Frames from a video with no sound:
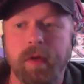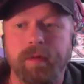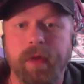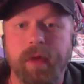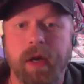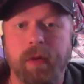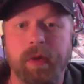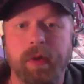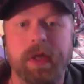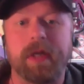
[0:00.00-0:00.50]

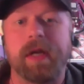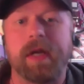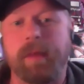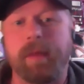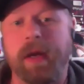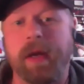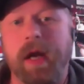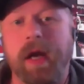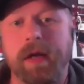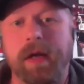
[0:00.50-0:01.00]
that I would need to have
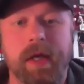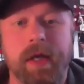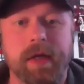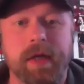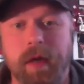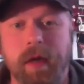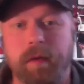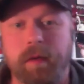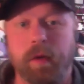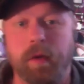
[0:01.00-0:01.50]
my
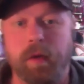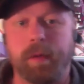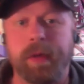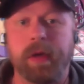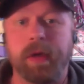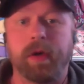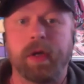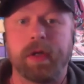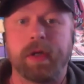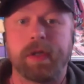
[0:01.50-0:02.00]
contacts out for a
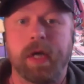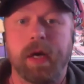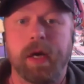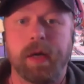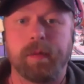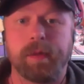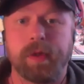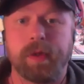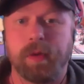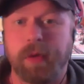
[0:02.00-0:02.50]
period of
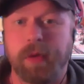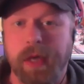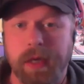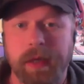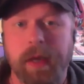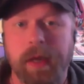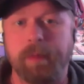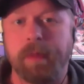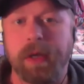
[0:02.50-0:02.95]
time. So they had let me